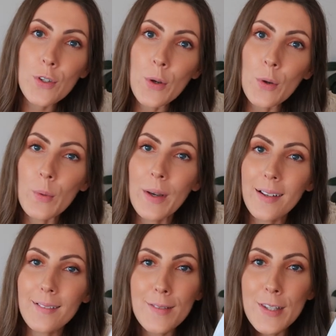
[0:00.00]
too
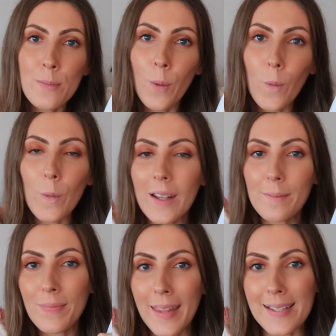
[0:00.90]

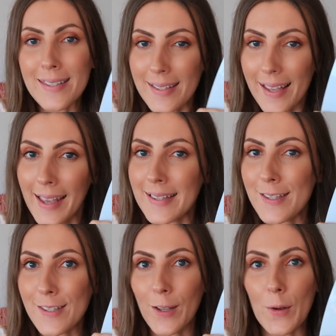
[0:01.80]
small. This is
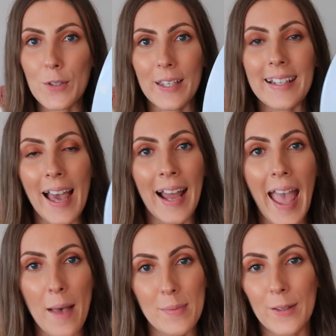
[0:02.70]
the solution, and
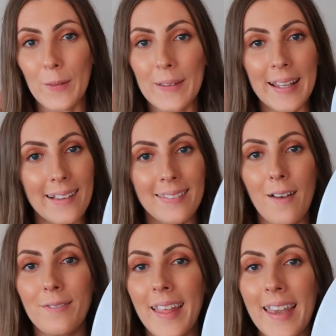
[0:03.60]
I absolutely
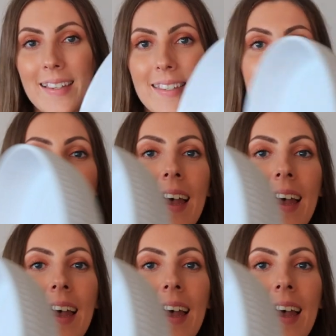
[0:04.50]
love these.